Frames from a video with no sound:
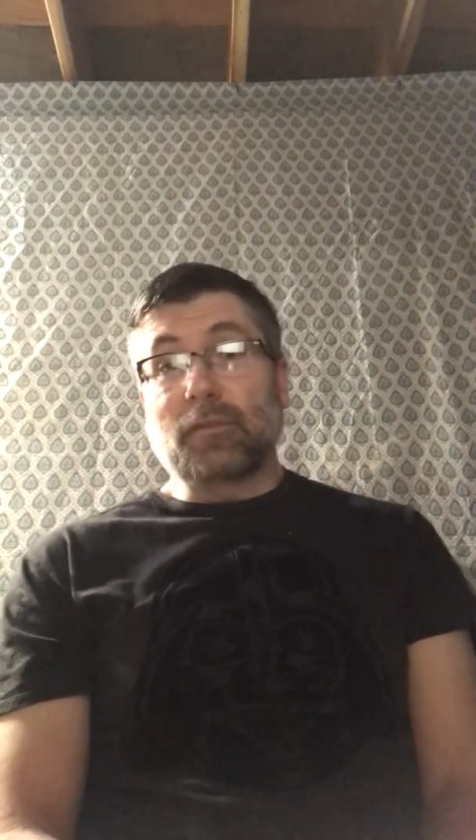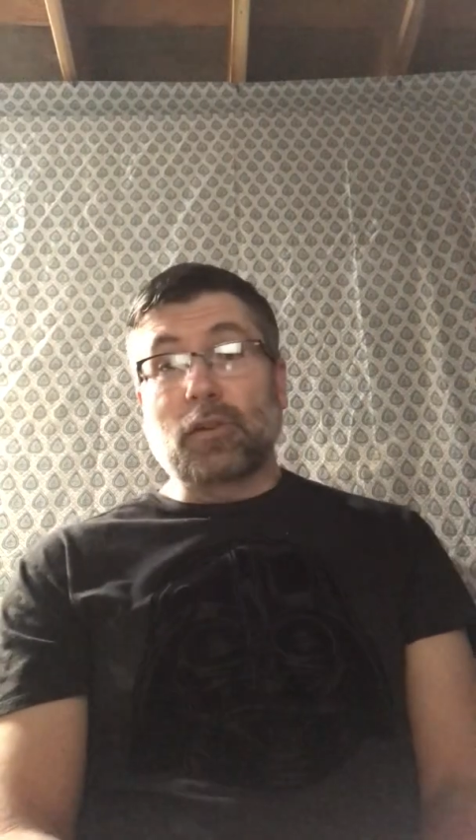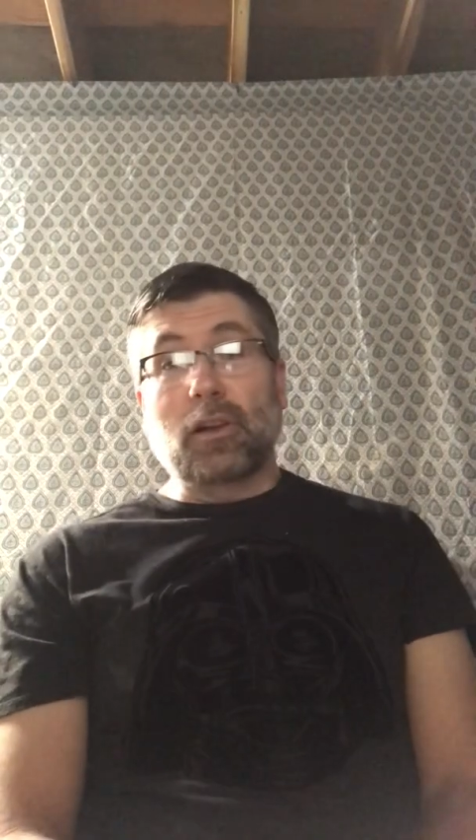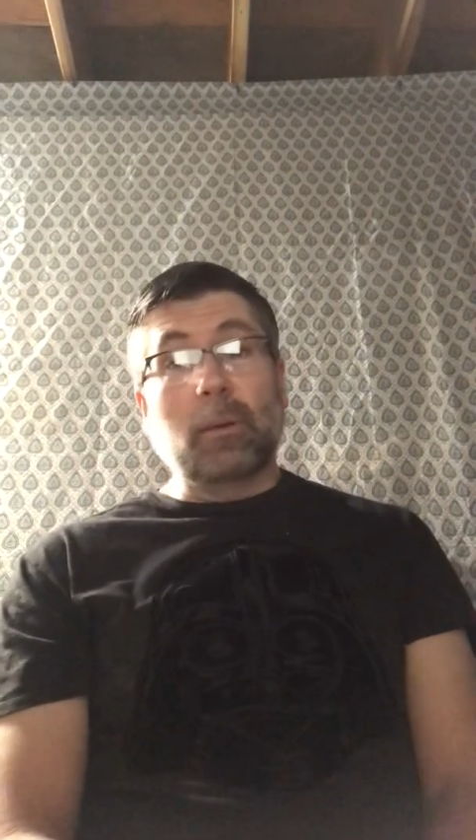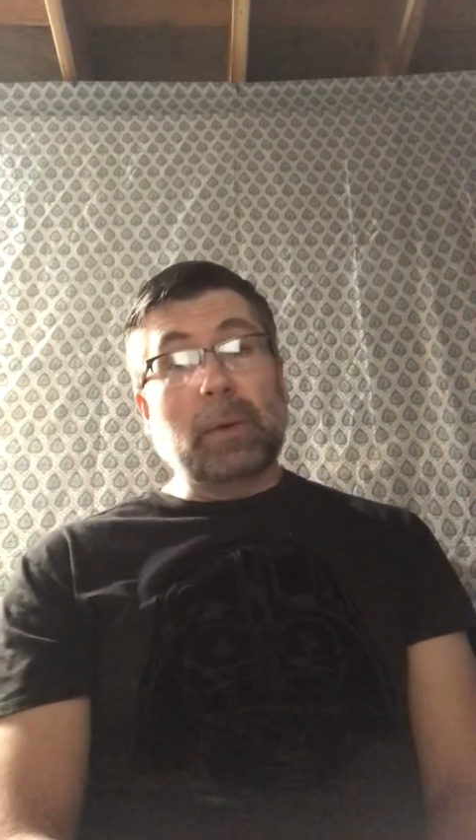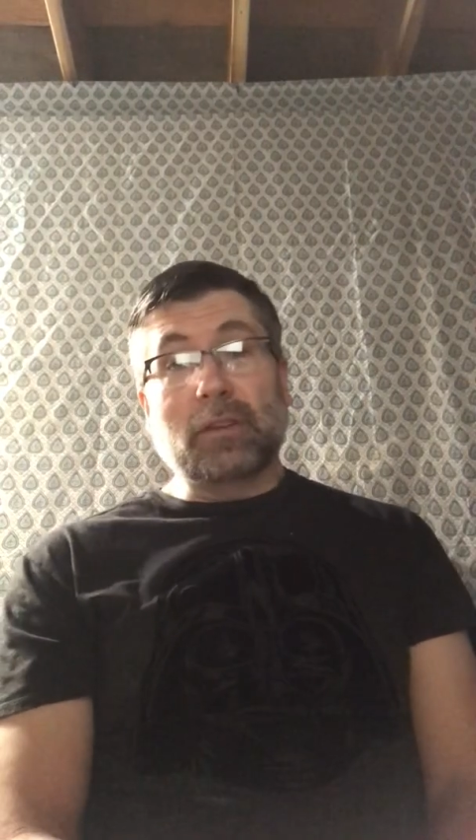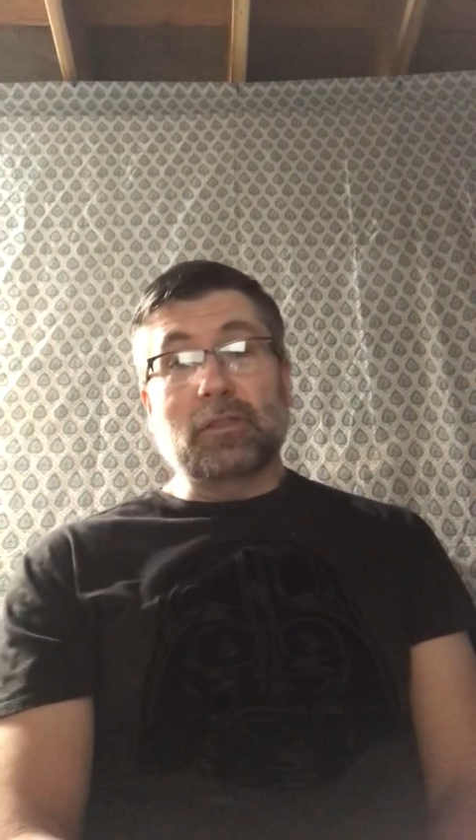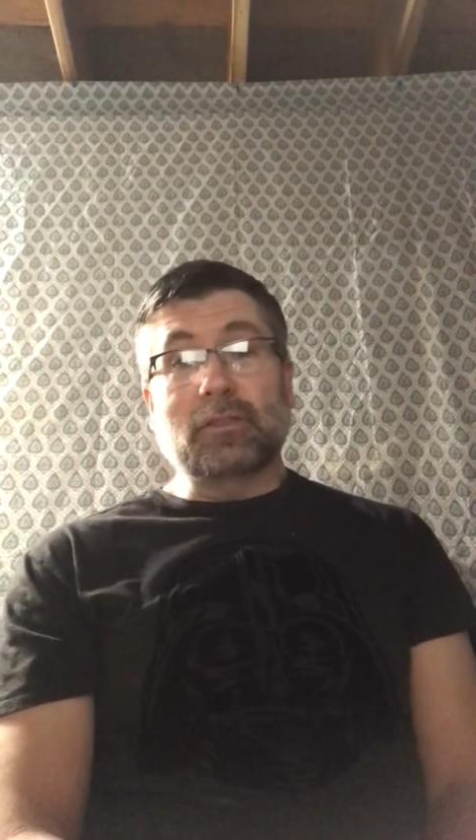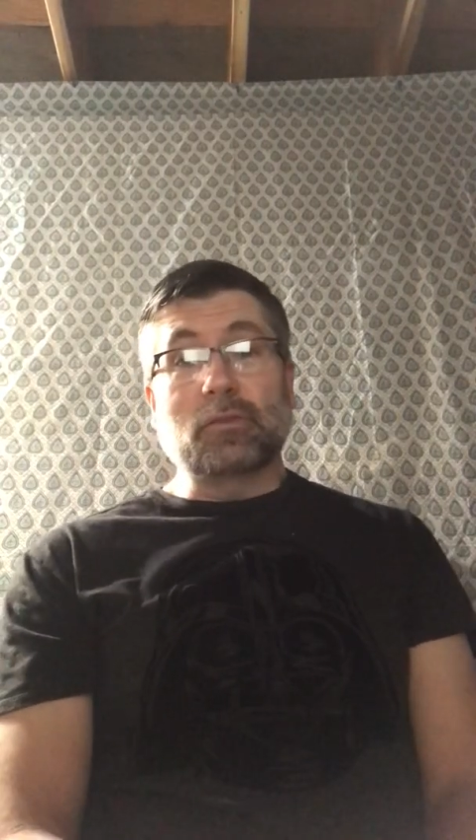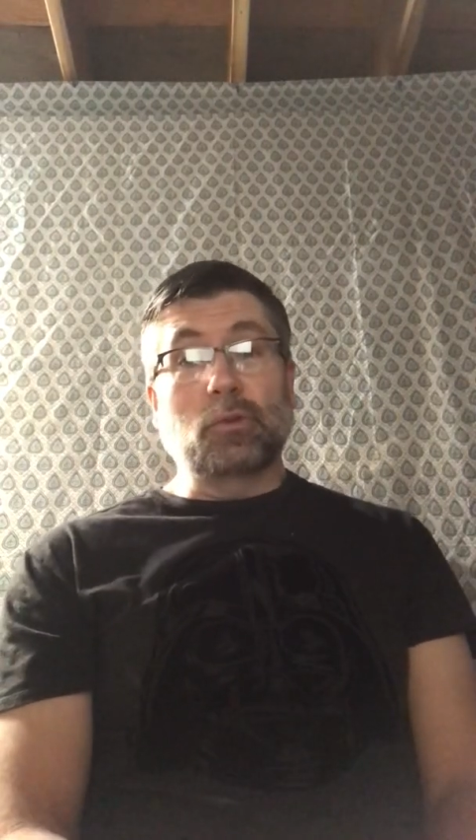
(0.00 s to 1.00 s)
for
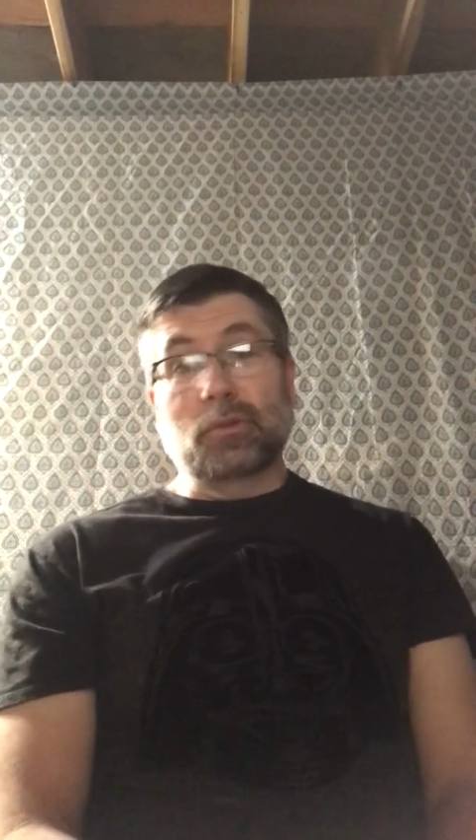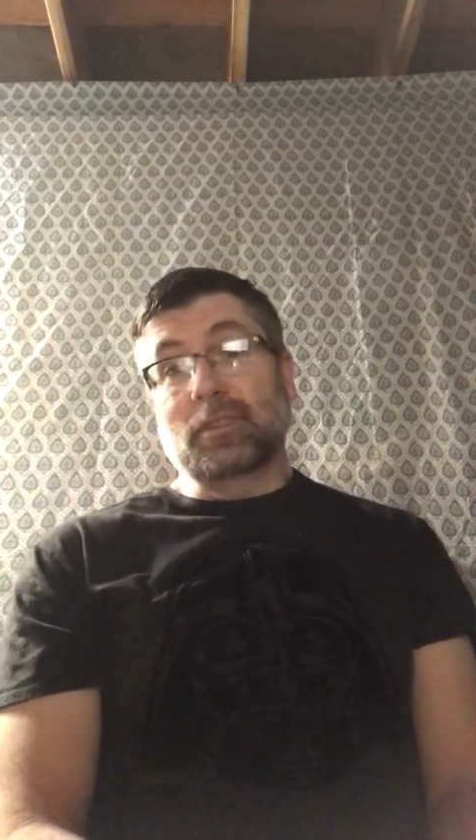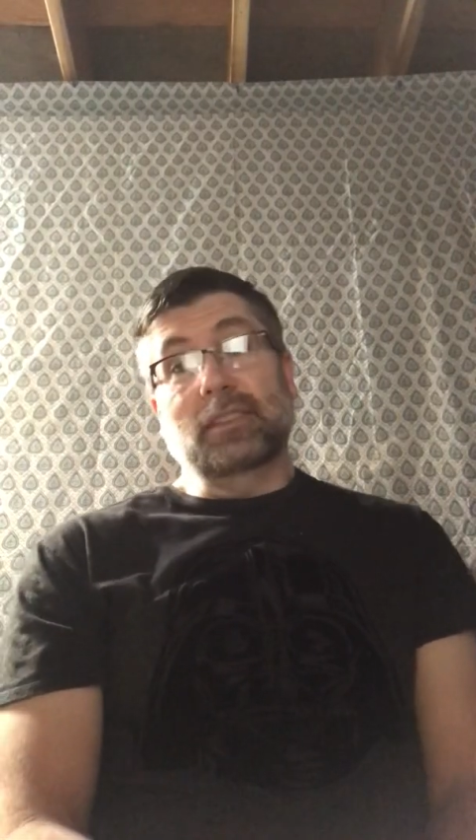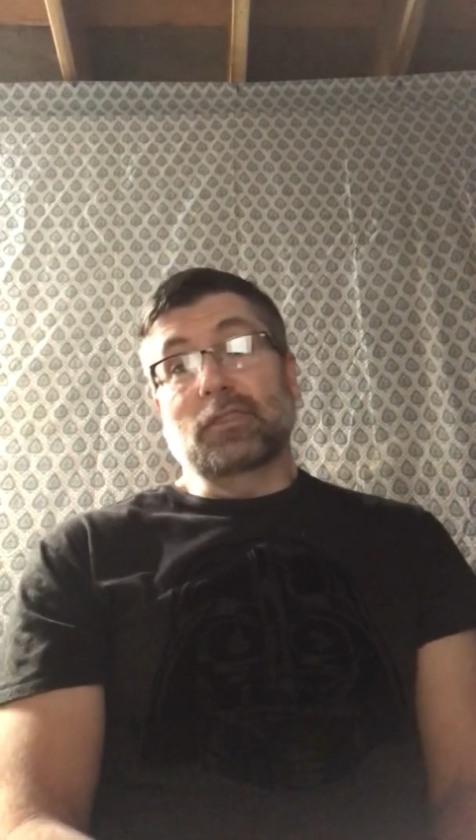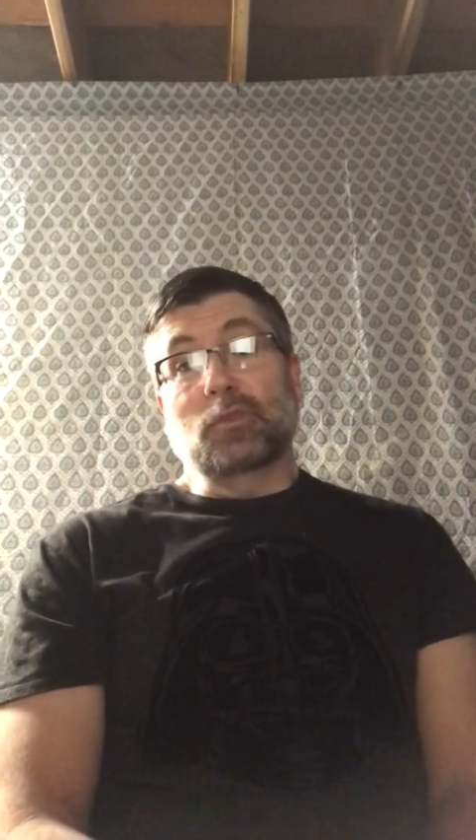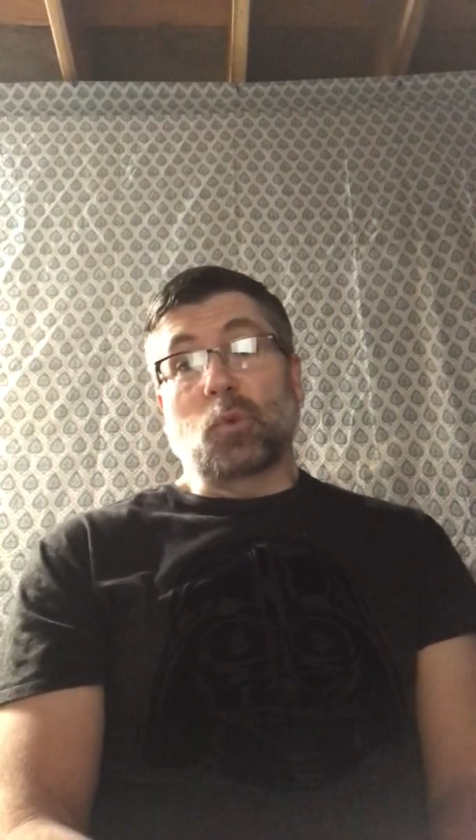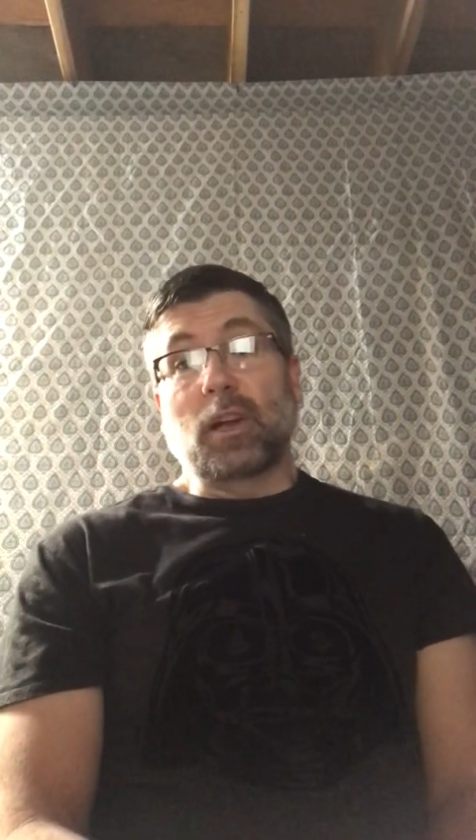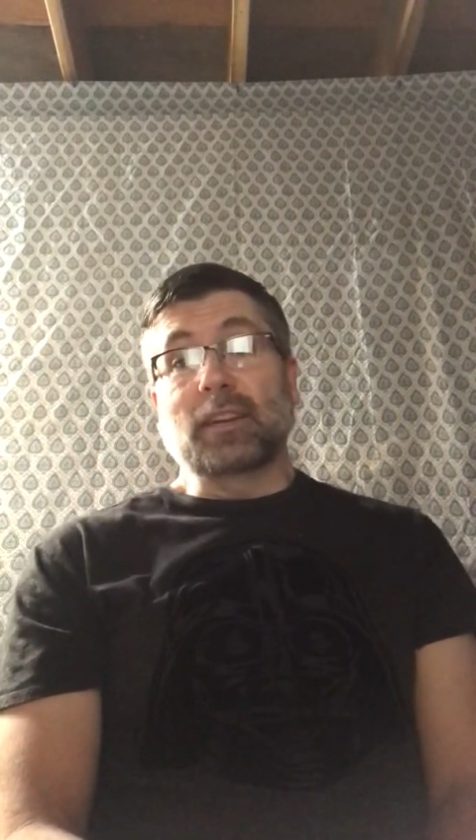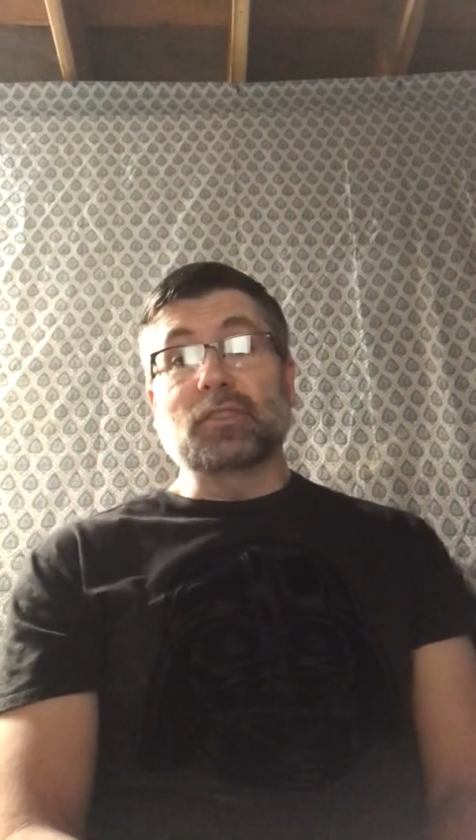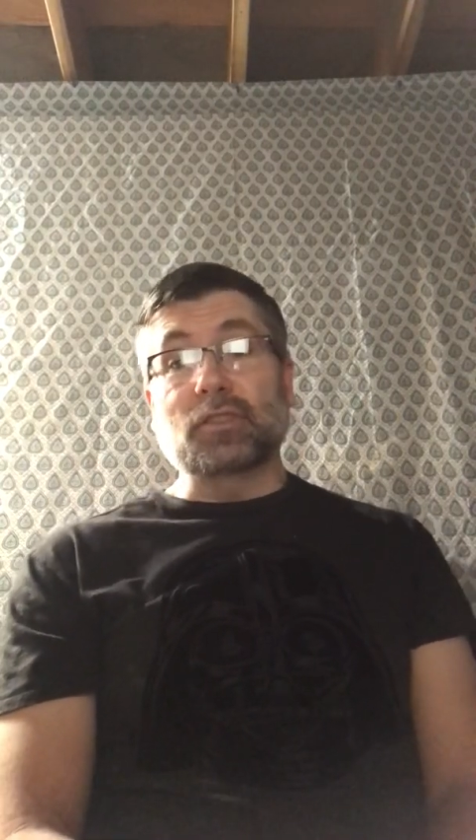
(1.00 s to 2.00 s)
elementary school teachers 1
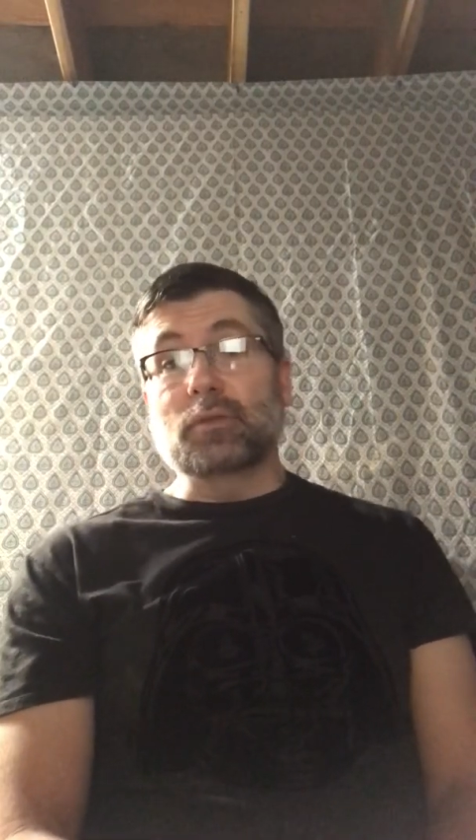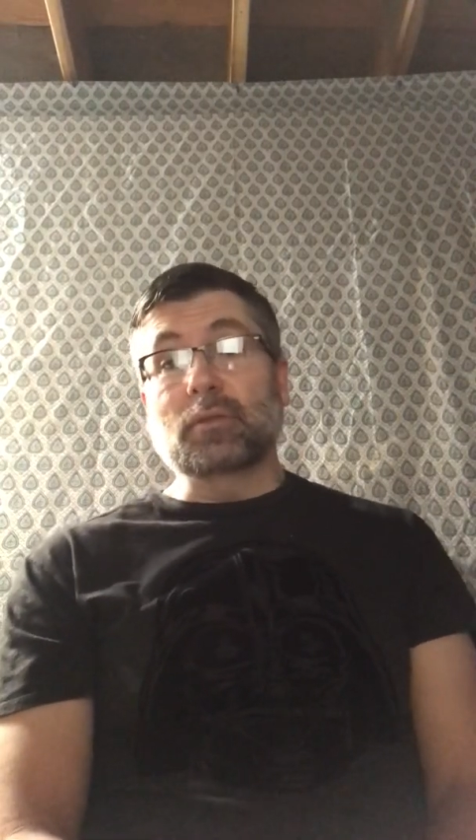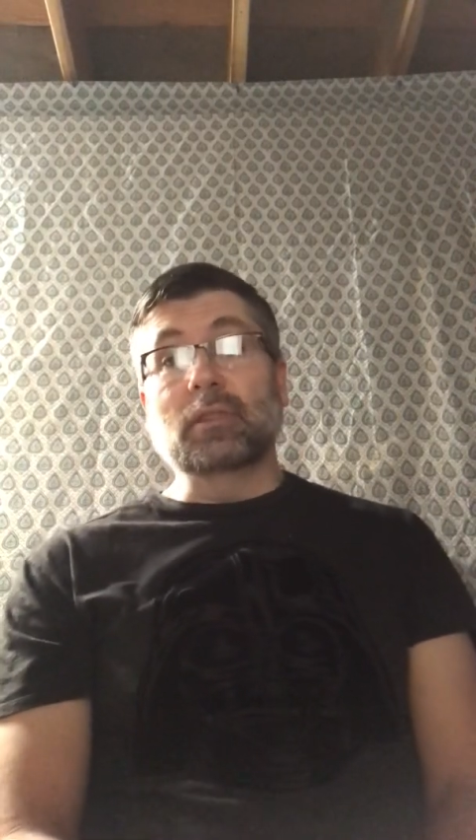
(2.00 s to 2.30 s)
and 2.